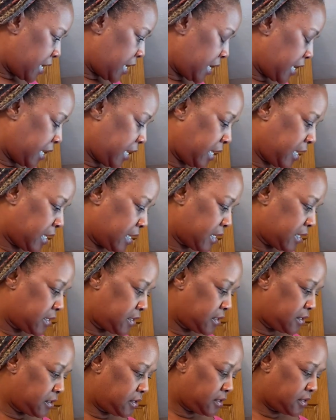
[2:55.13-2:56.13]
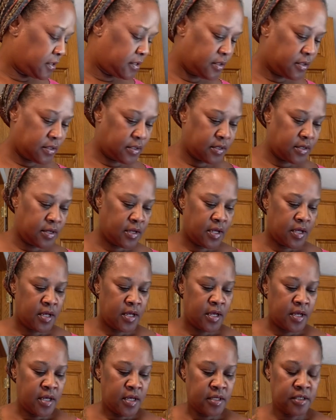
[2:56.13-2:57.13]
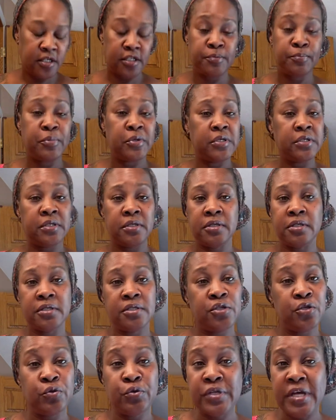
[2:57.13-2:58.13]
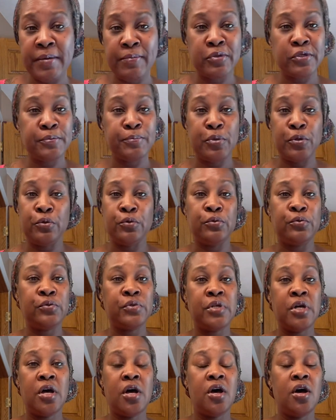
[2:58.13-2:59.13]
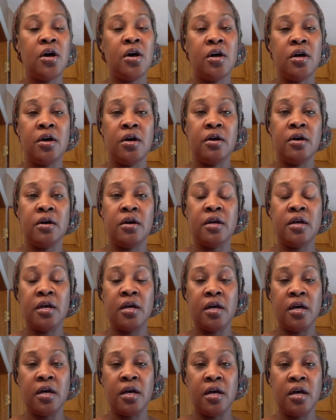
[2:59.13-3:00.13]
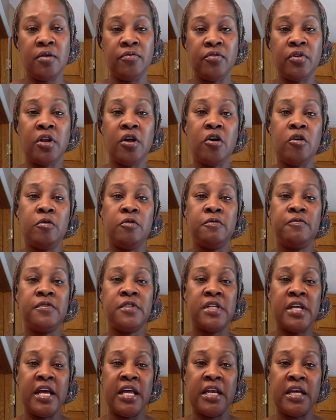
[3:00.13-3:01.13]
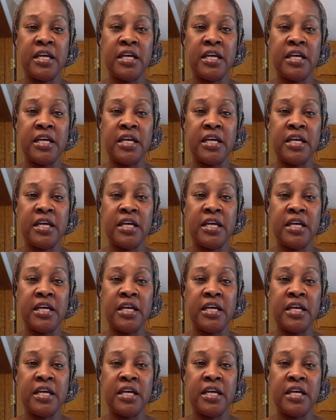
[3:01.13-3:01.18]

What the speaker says: And just put 2 tablespoons of cloves in a